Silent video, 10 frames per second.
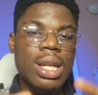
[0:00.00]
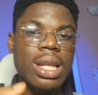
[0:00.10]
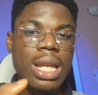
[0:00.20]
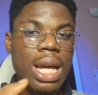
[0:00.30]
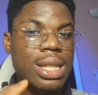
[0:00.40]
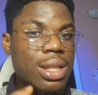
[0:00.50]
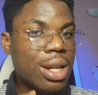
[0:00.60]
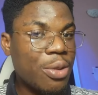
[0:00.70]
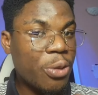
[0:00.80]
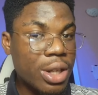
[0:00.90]
Now he's
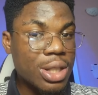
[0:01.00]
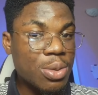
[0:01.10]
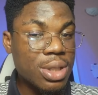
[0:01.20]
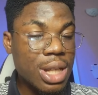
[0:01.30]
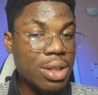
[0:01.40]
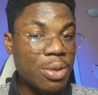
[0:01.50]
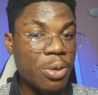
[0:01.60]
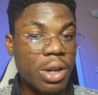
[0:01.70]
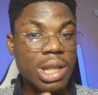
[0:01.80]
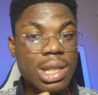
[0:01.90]
learning forex, he wants to start doing
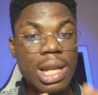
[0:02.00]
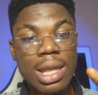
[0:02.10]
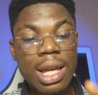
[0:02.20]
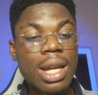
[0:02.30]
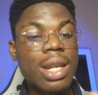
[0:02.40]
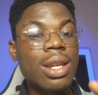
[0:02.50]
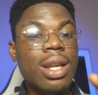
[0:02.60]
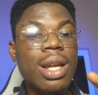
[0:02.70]
forex, and then